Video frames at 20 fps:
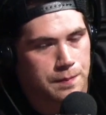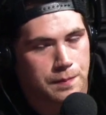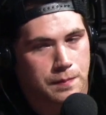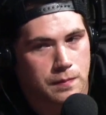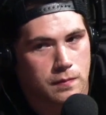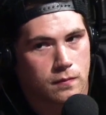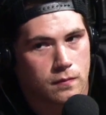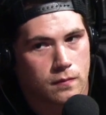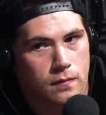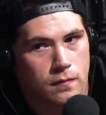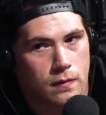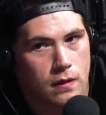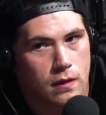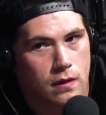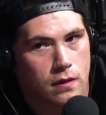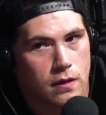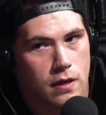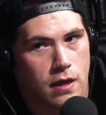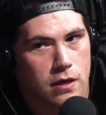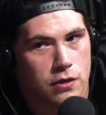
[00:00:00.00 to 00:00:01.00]
yeah. So
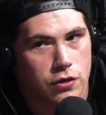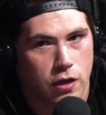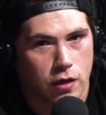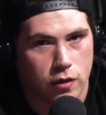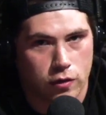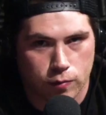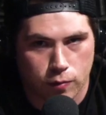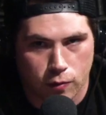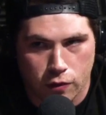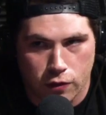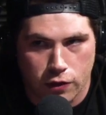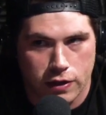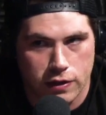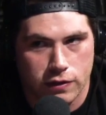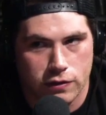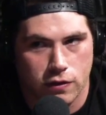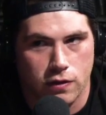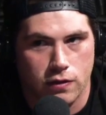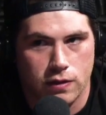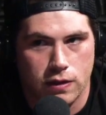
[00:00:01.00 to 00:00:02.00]
yeah, shout outs Brody. He's
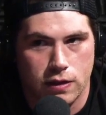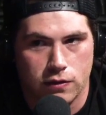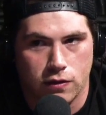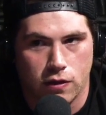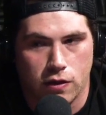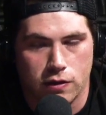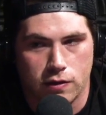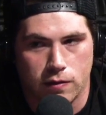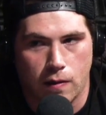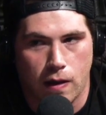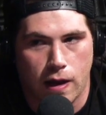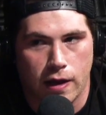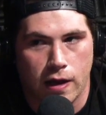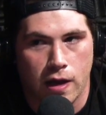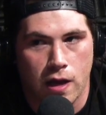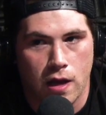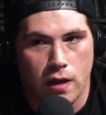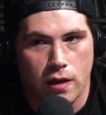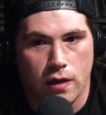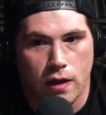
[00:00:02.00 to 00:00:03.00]
all, he's awesome. I
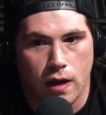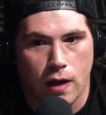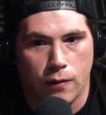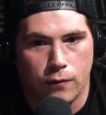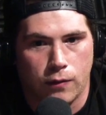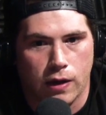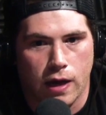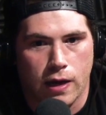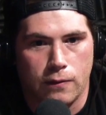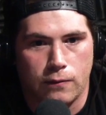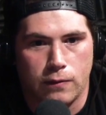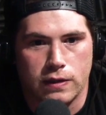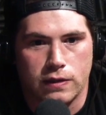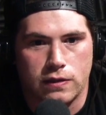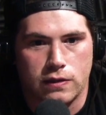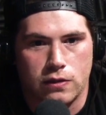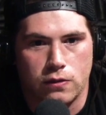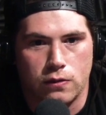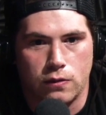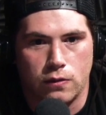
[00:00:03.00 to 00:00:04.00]
when I went
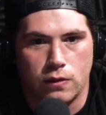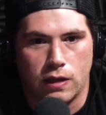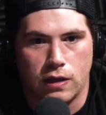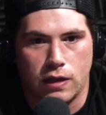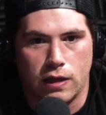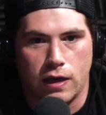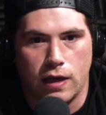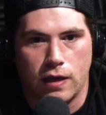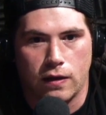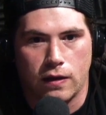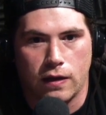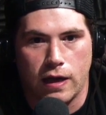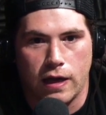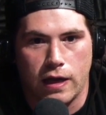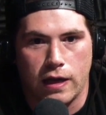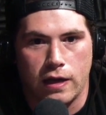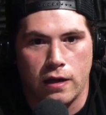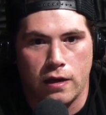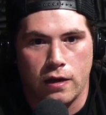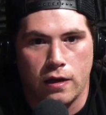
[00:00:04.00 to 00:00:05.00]
to uh, L
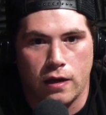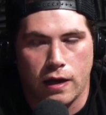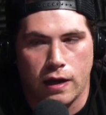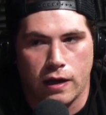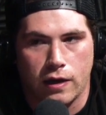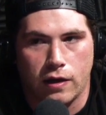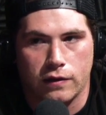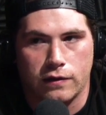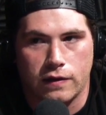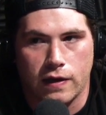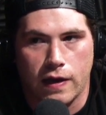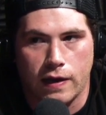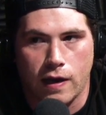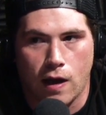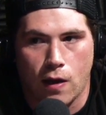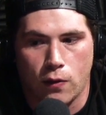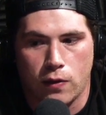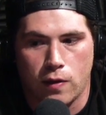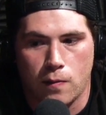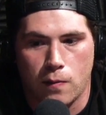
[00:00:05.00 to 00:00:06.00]
A, I got to hang out
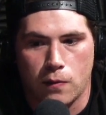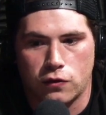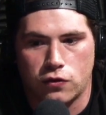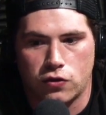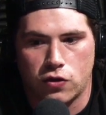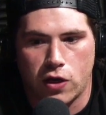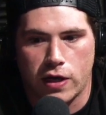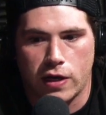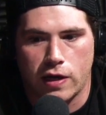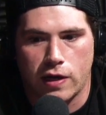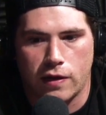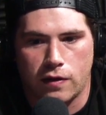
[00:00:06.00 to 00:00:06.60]
with him and train at